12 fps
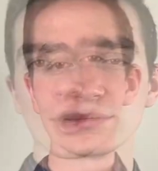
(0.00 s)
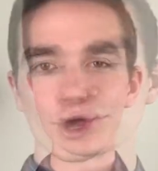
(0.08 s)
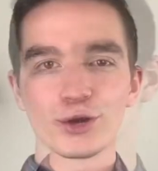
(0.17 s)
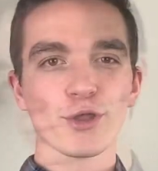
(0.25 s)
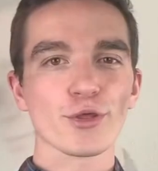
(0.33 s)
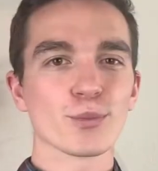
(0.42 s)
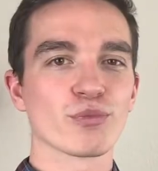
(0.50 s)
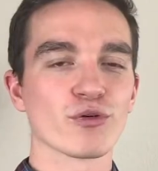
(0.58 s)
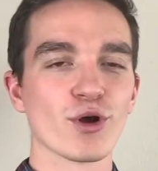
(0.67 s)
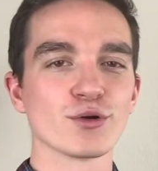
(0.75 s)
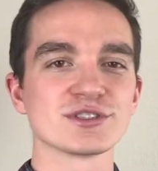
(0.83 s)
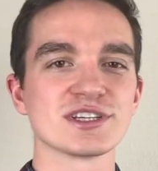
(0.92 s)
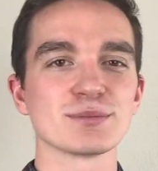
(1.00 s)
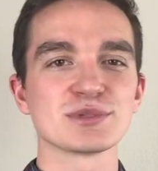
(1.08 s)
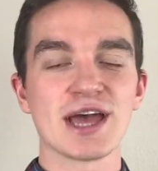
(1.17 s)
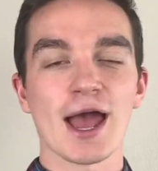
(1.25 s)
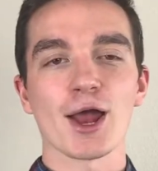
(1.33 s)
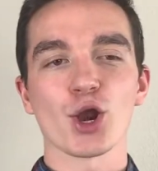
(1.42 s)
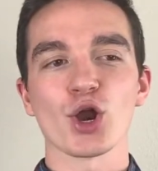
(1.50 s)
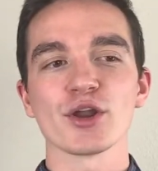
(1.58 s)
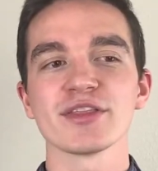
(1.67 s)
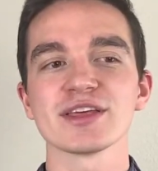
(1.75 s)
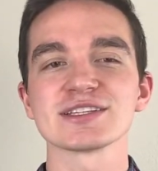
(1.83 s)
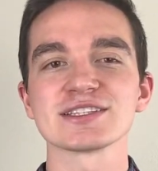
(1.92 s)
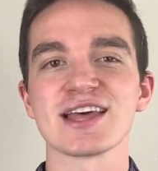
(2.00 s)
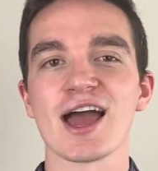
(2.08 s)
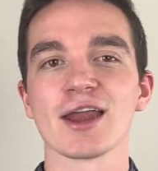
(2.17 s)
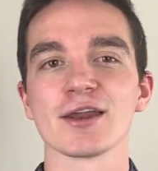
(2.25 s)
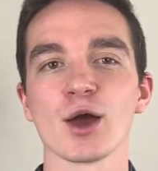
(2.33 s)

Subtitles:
Another pro tip to add on to this that